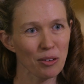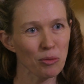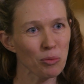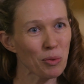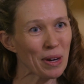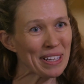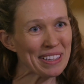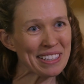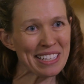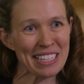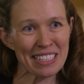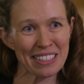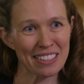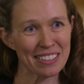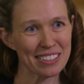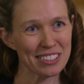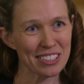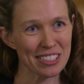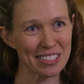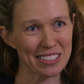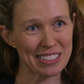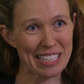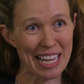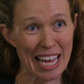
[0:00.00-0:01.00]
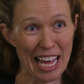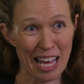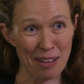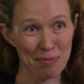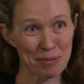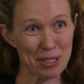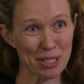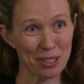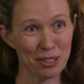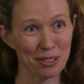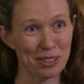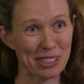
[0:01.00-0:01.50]
One thing that just
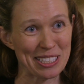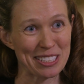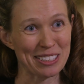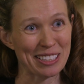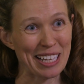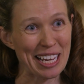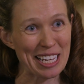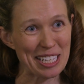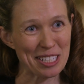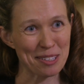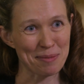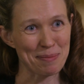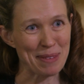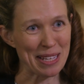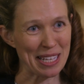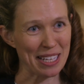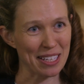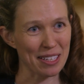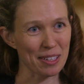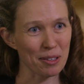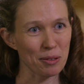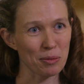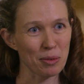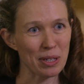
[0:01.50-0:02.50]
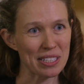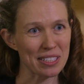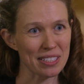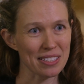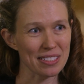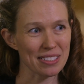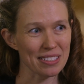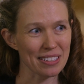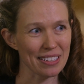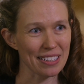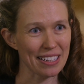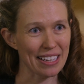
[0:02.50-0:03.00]
absolutely delighted me
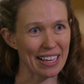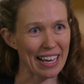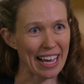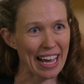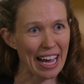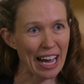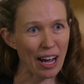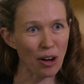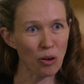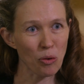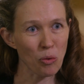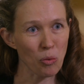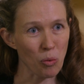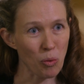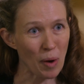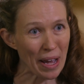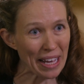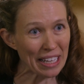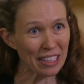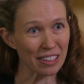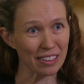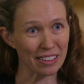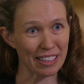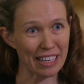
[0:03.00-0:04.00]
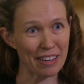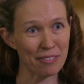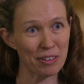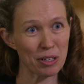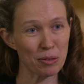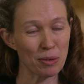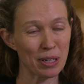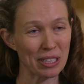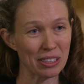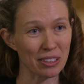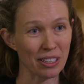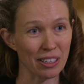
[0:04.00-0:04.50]
was how well
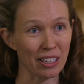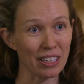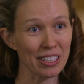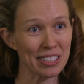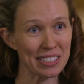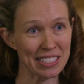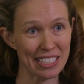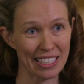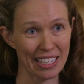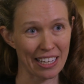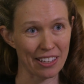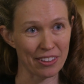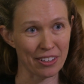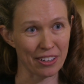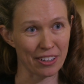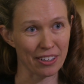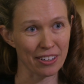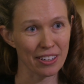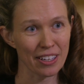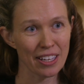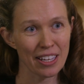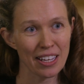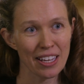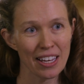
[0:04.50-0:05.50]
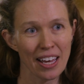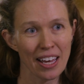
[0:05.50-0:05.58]
everyone got on together